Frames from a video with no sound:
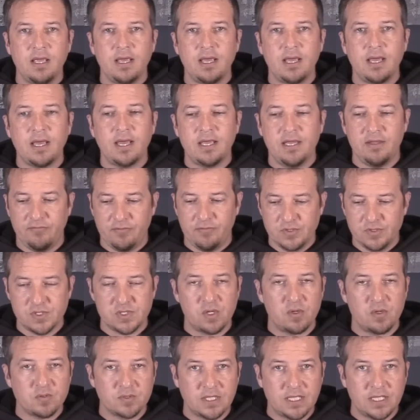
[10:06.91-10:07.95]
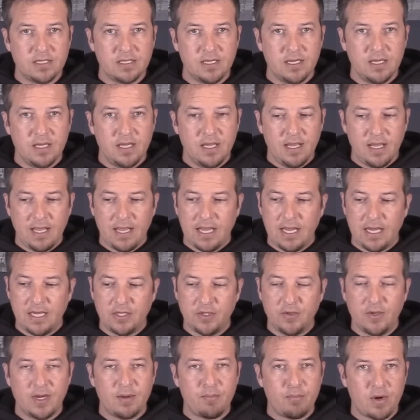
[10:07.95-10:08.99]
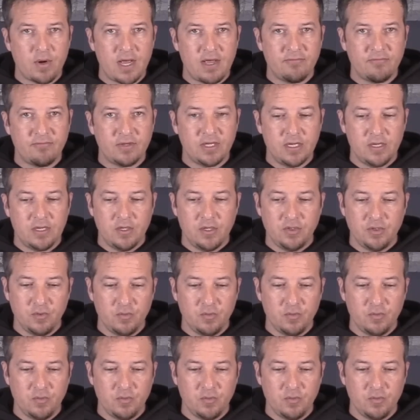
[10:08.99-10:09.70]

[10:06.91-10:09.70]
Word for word: uh, if you sold it and you had a profit,